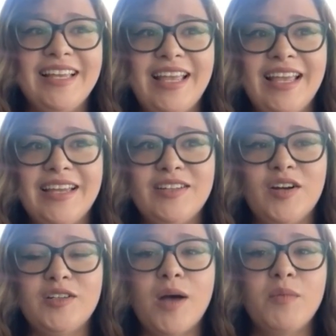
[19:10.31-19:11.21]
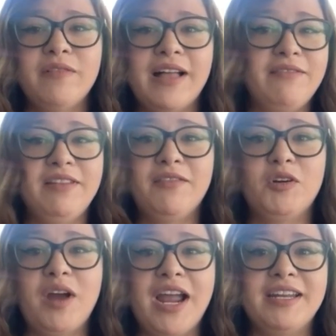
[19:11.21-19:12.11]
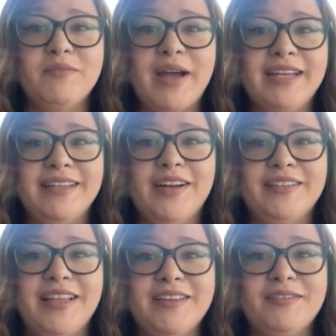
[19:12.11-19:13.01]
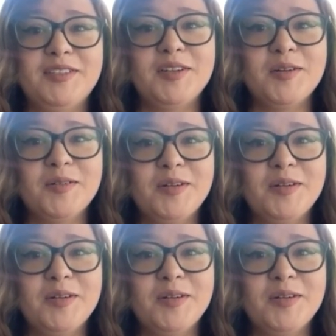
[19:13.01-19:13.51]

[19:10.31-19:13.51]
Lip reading: And on top of that, I've never cried in my entire life. So